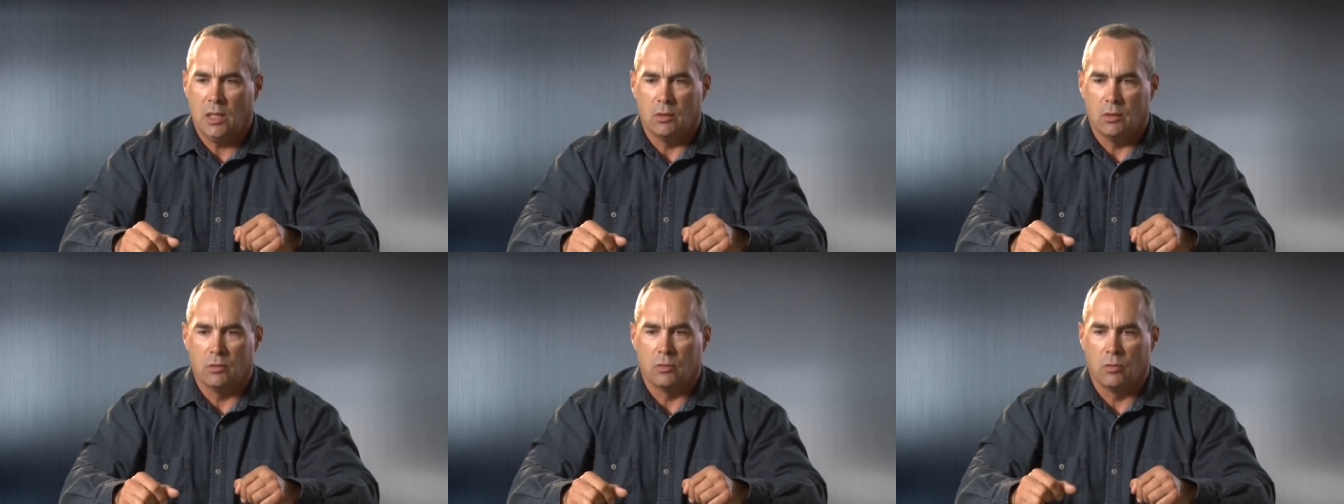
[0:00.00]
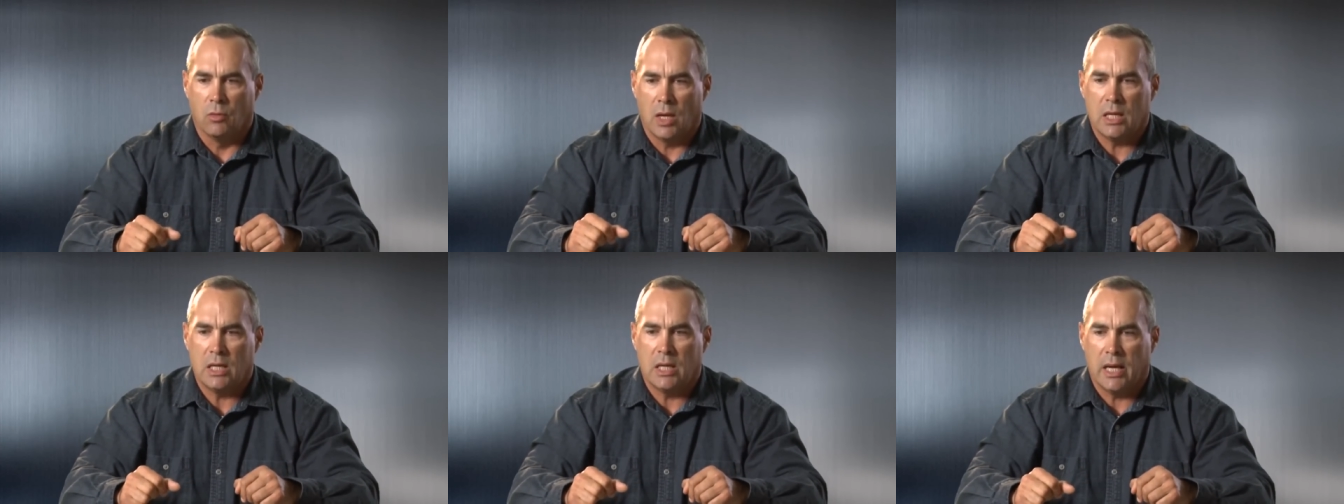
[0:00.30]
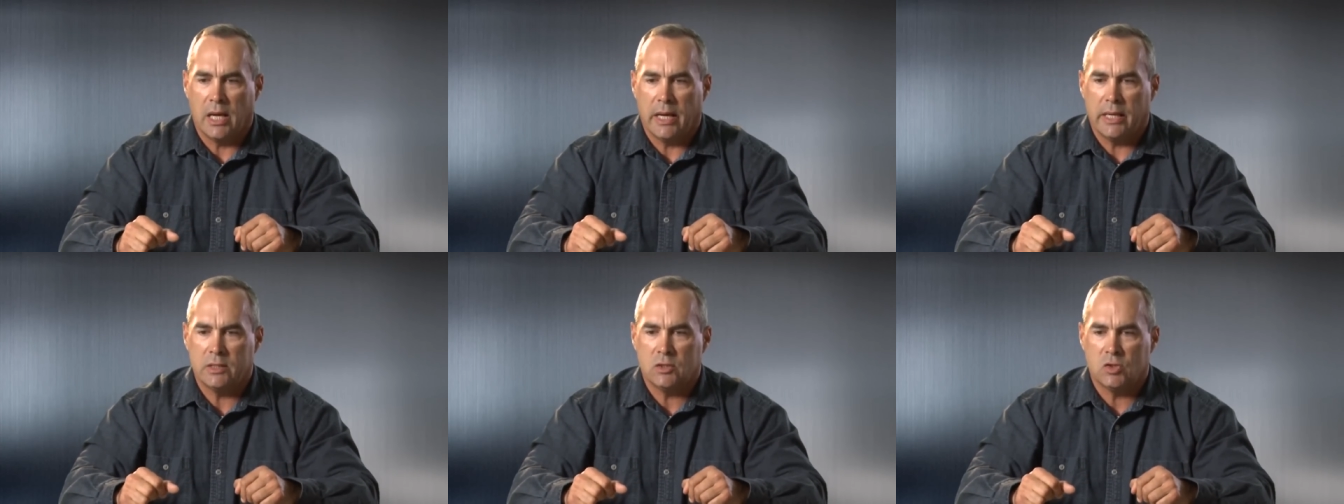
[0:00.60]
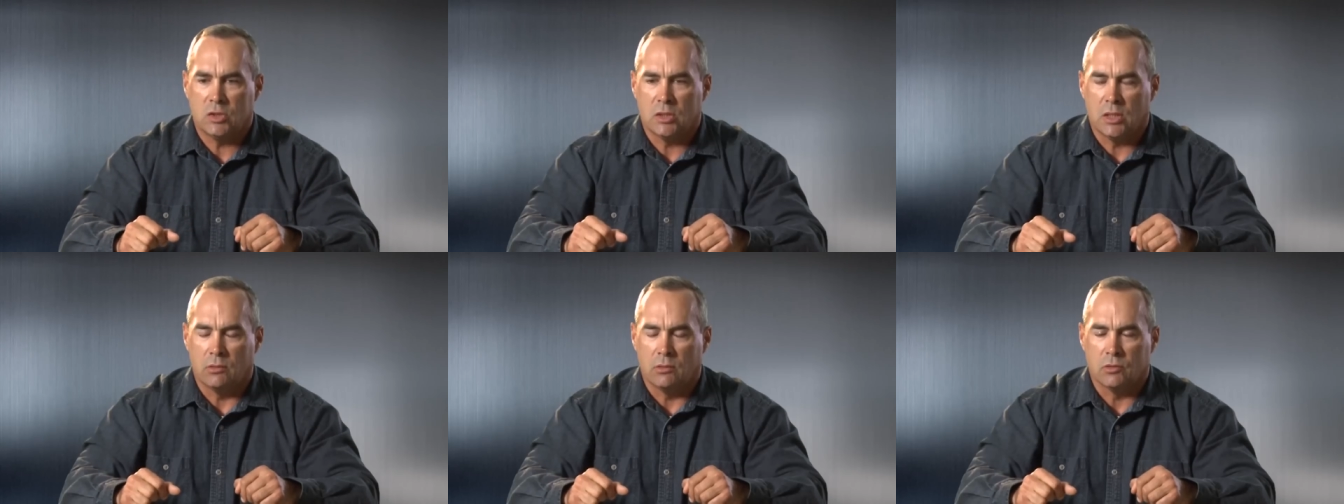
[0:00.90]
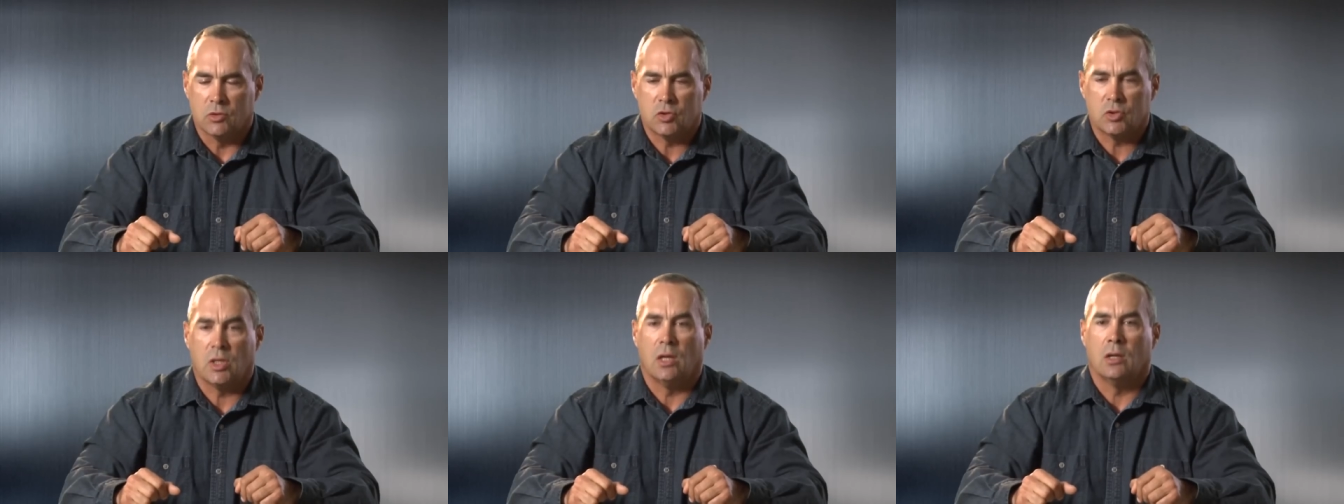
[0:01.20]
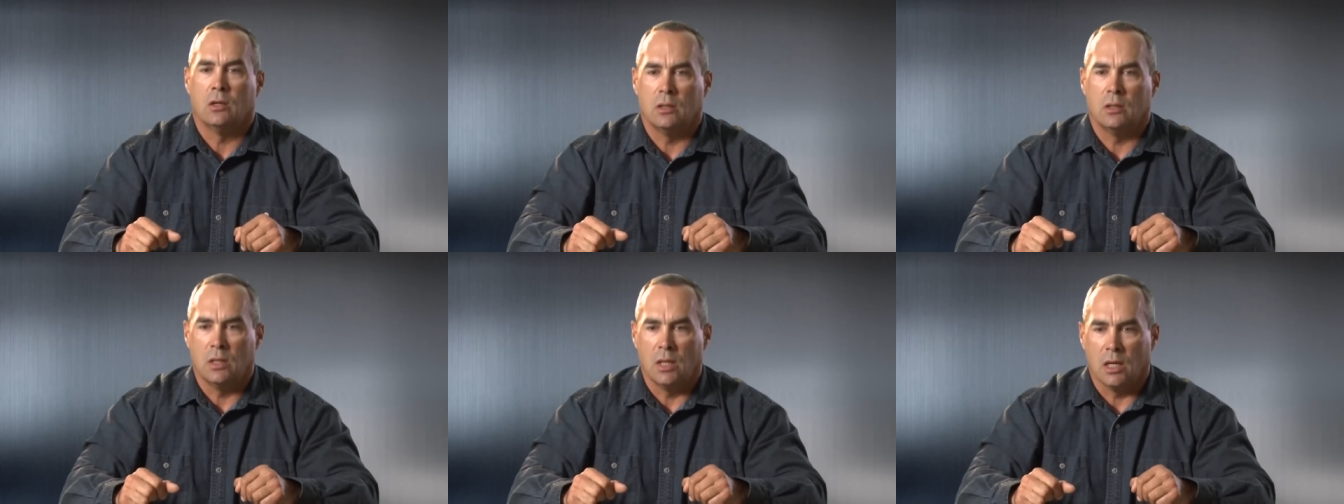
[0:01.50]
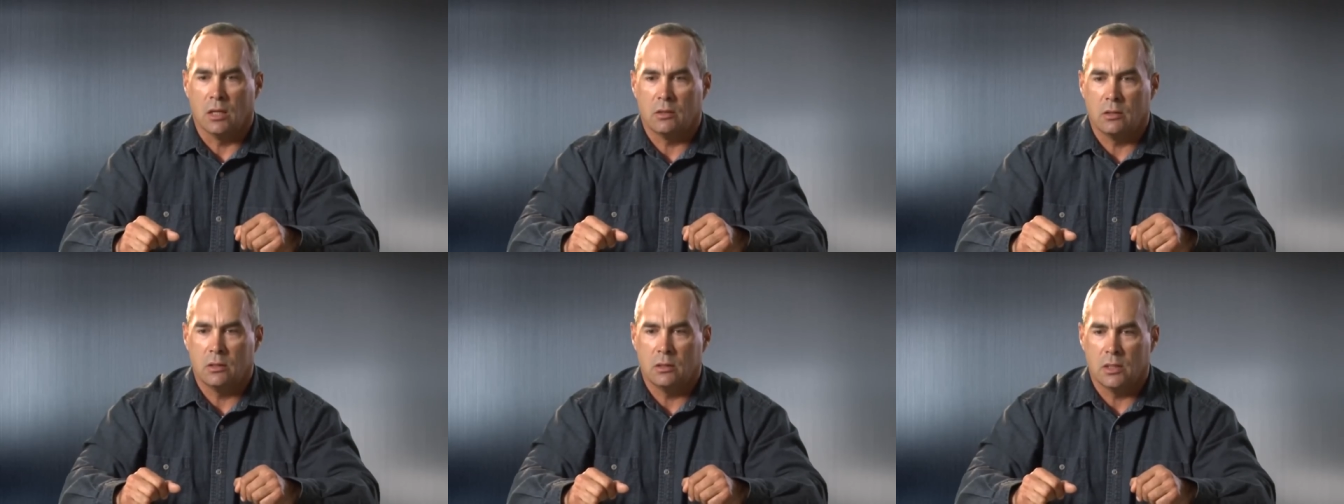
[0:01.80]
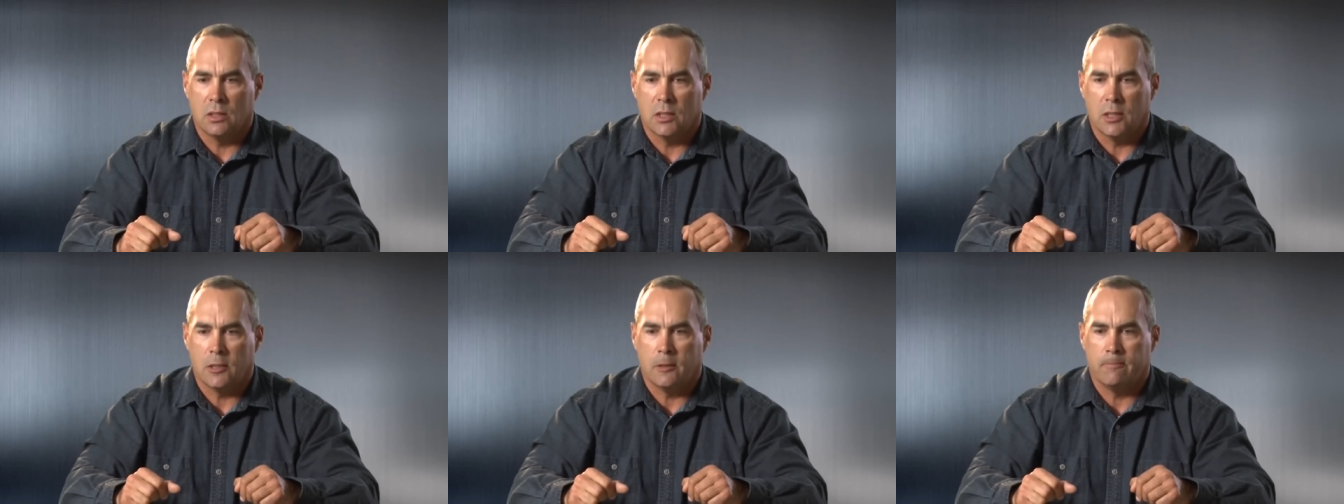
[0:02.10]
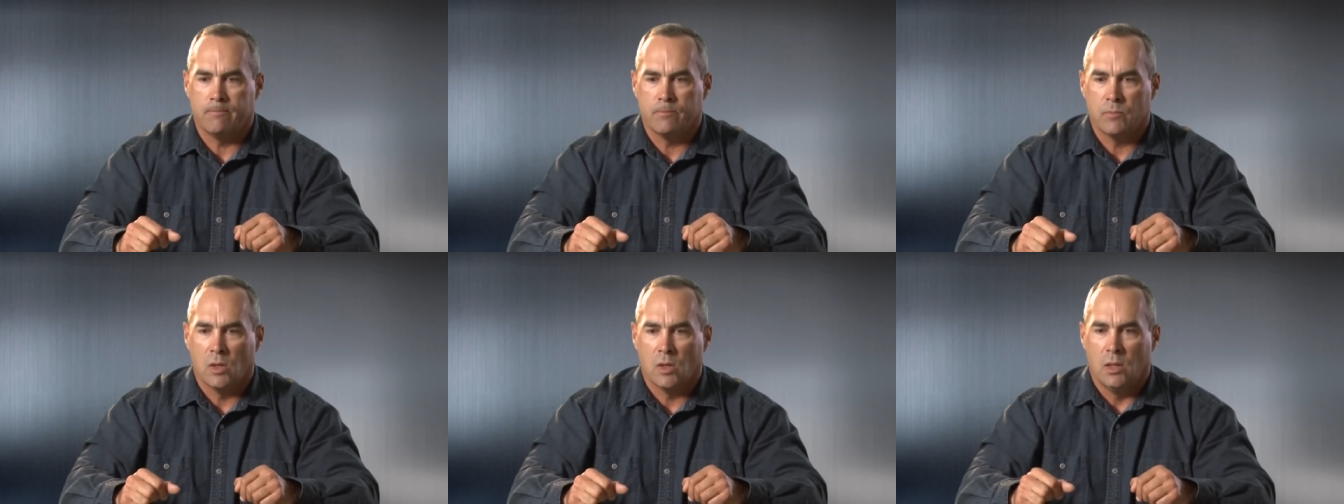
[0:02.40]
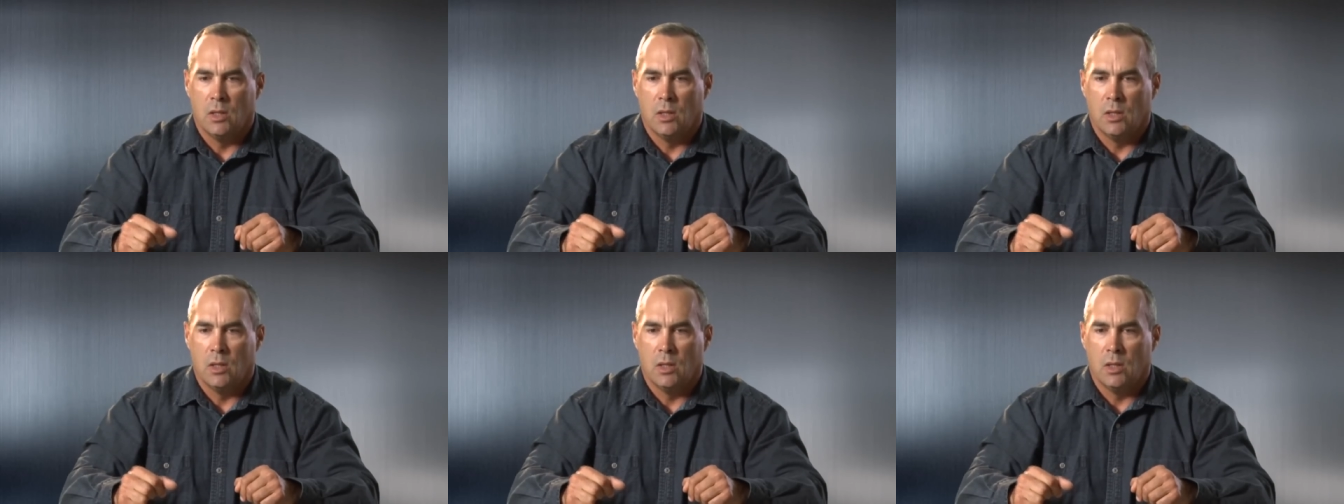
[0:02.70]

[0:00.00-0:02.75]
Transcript: They were great guys. They were scared to death.